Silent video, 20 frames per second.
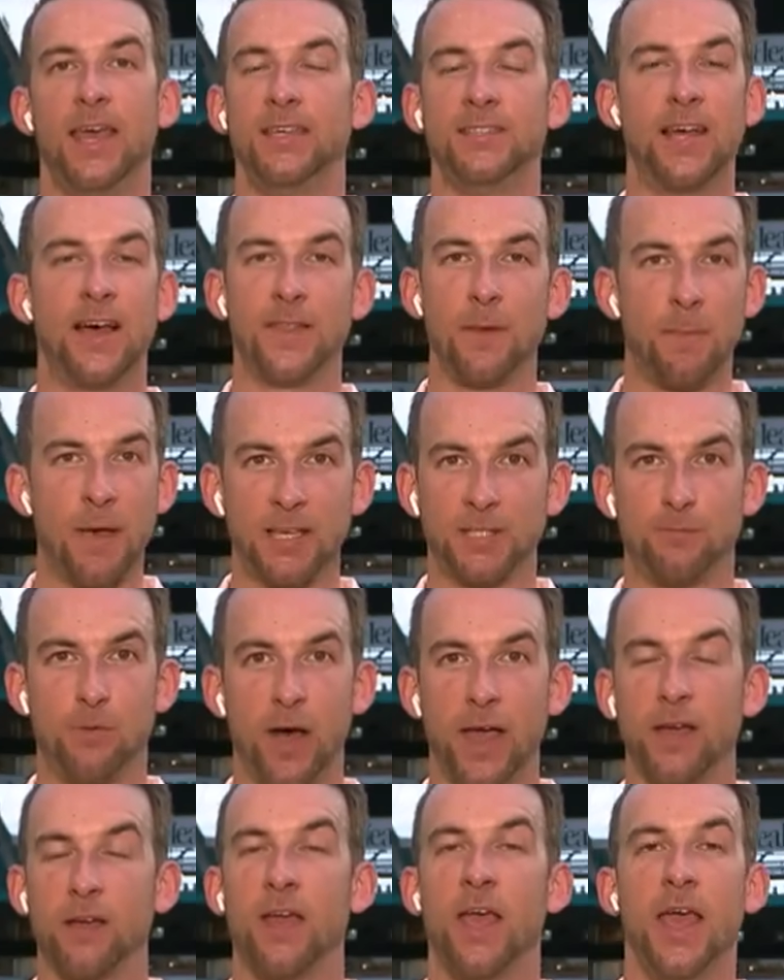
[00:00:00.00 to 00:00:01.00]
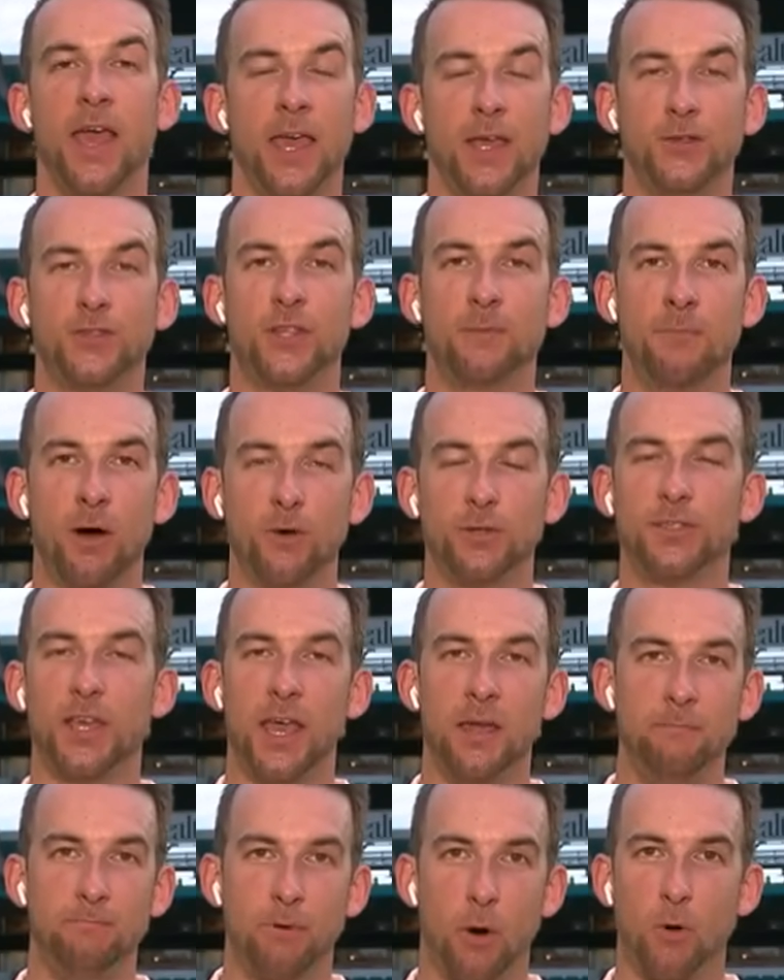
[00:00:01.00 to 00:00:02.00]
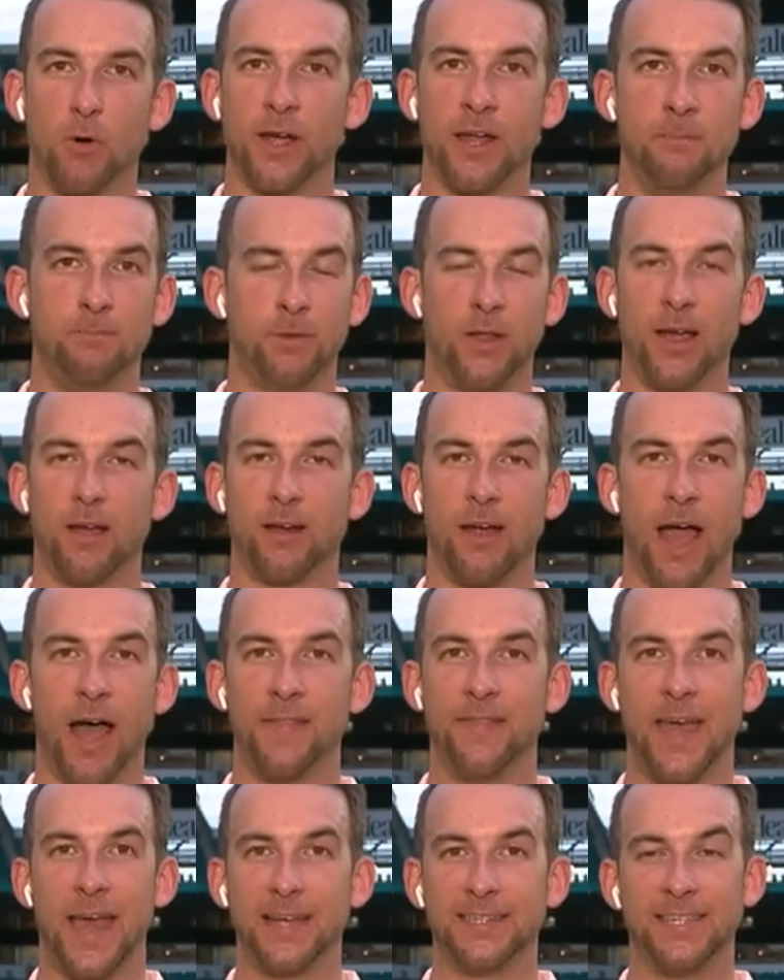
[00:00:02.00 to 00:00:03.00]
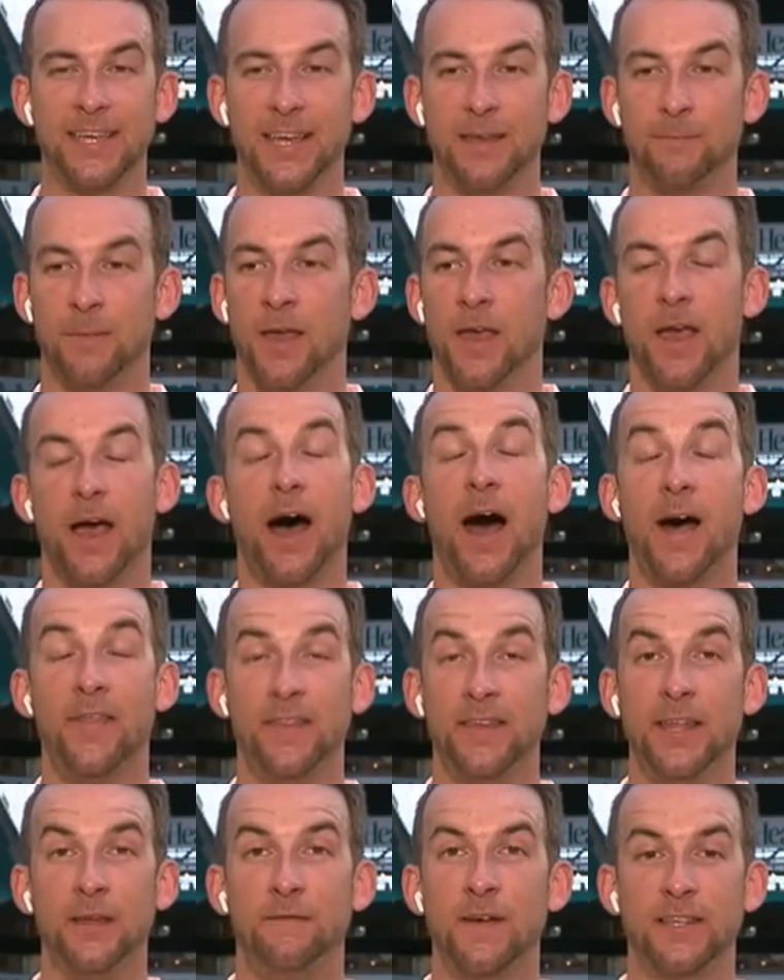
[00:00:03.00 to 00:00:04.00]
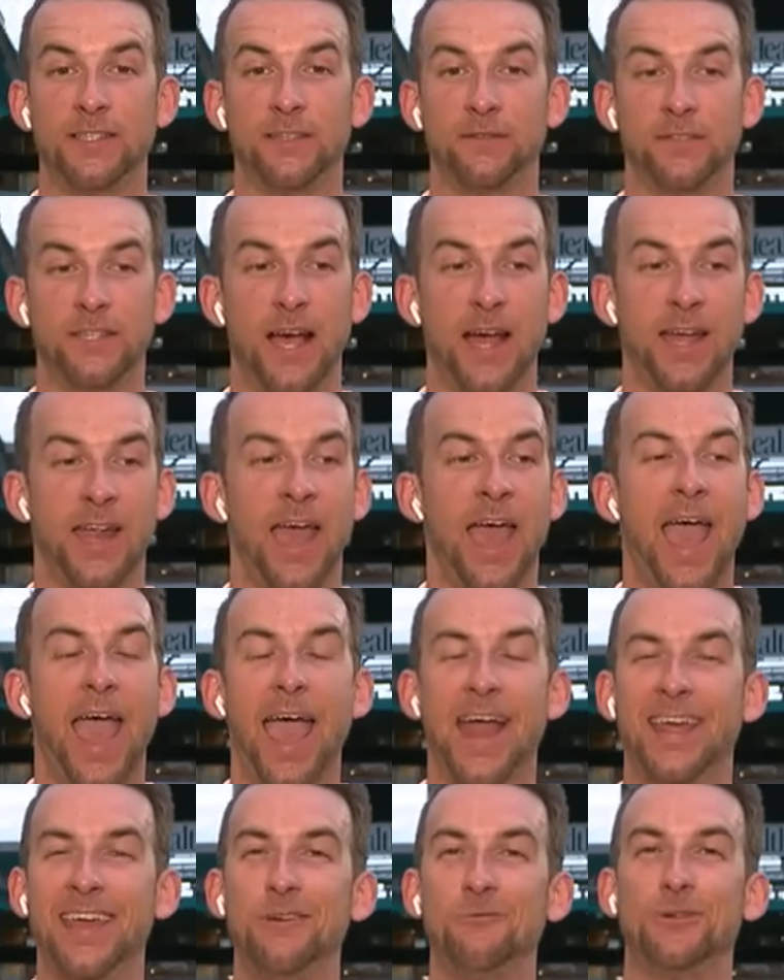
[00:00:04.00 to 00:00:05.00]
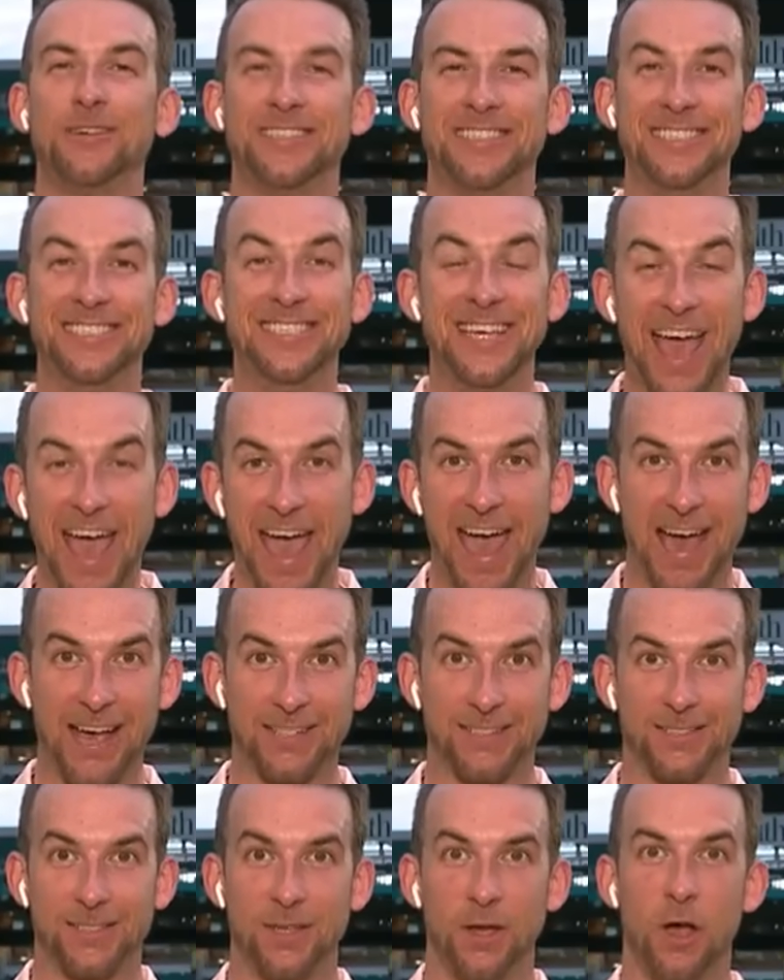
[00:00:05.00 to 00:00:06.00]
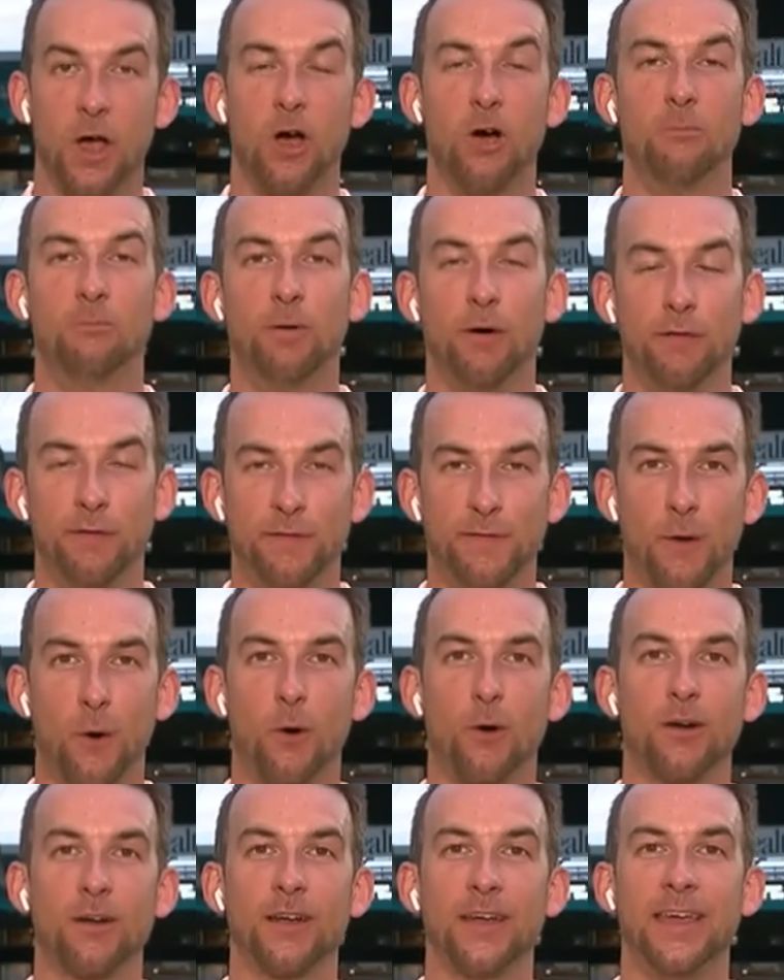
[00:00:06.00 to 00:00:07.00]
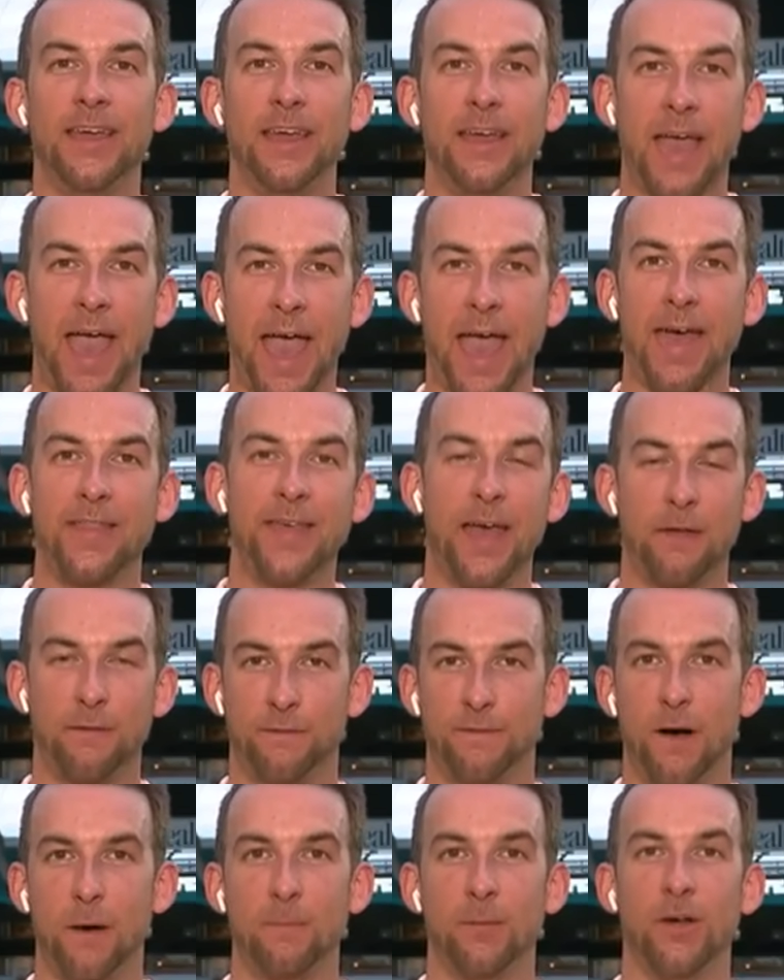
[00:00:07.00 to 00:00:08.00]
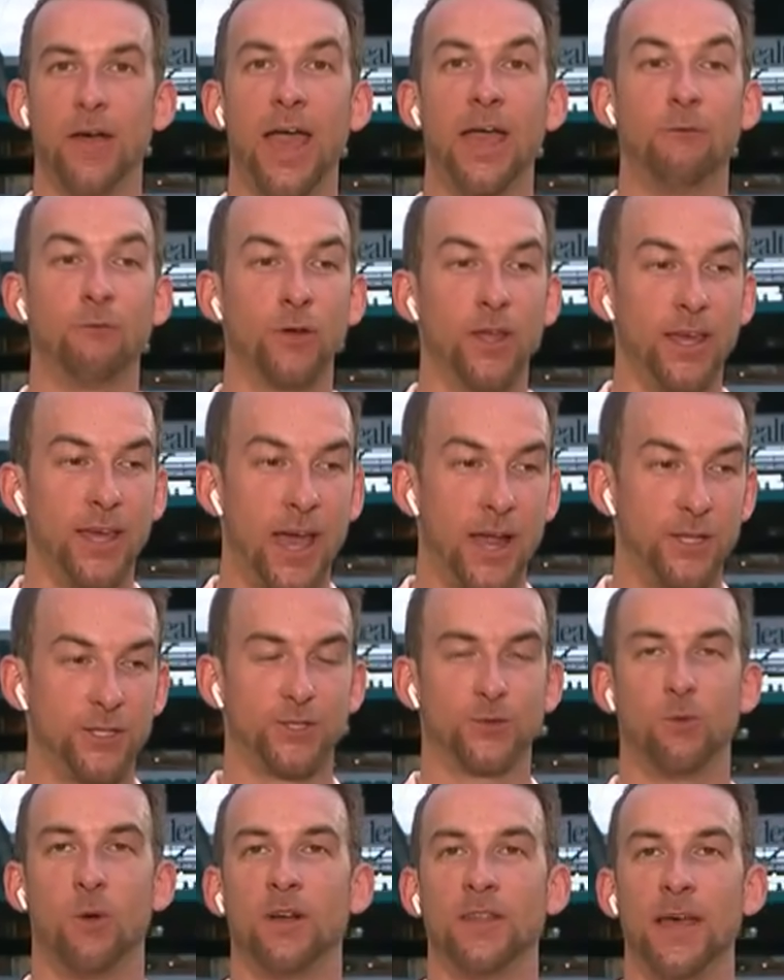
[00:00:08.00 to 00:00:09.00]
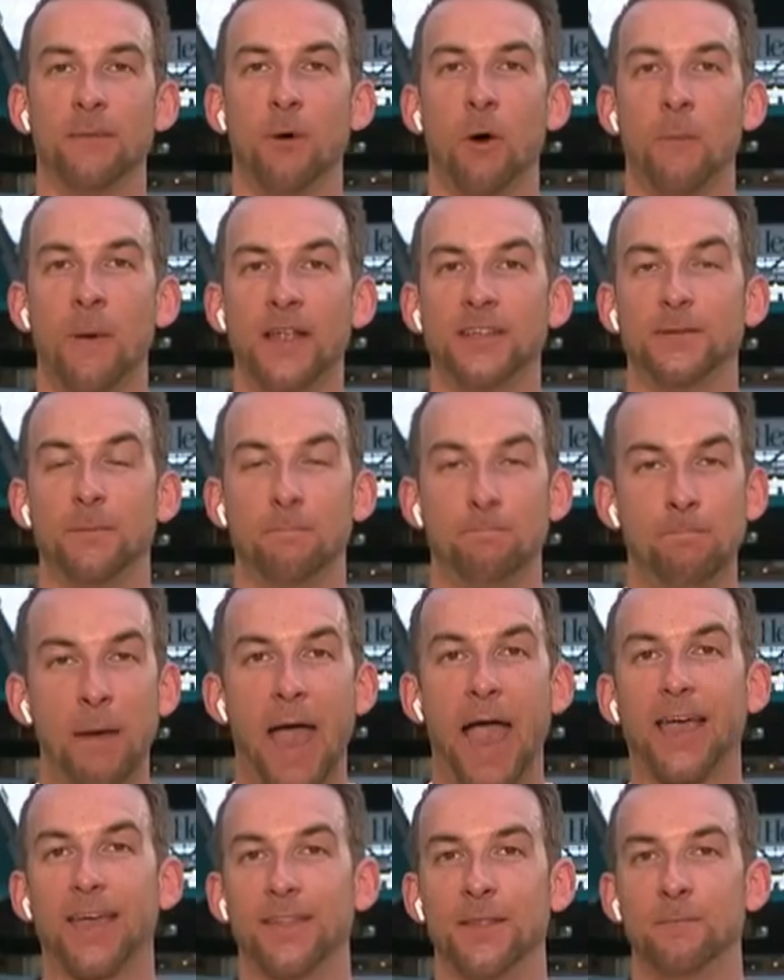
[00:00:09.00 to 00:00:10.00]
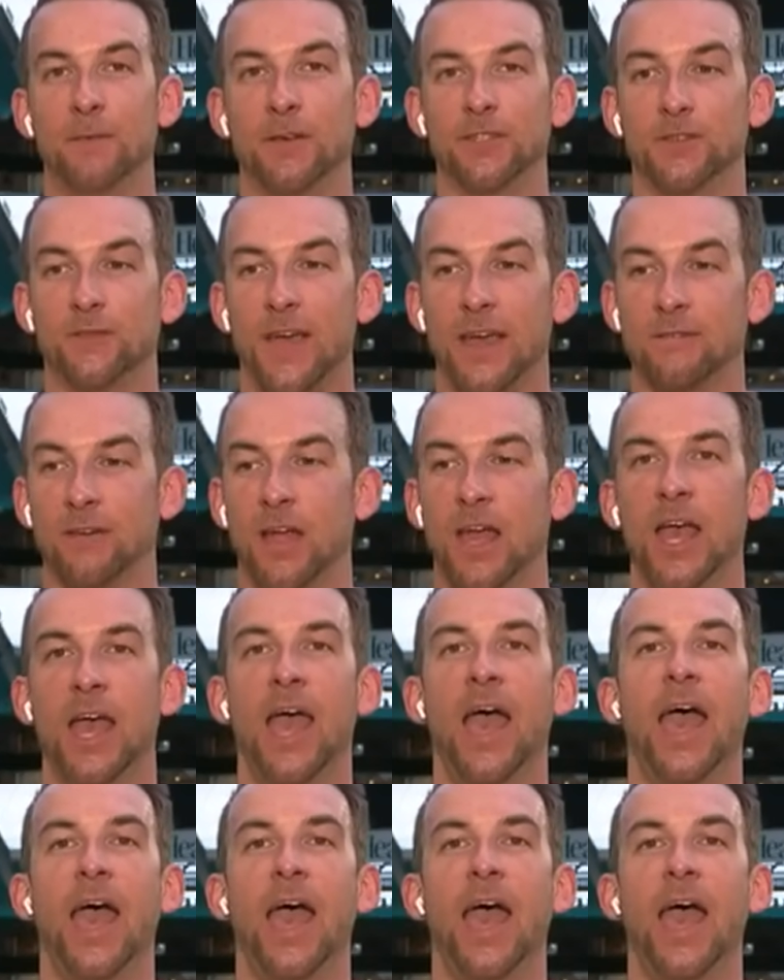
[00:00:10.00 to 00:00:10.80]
He's not the best player. He's the most important player on that team on the defensive side. And he was gassed before he had that fumble and really kind of swung that momentum back in the Bills' favor.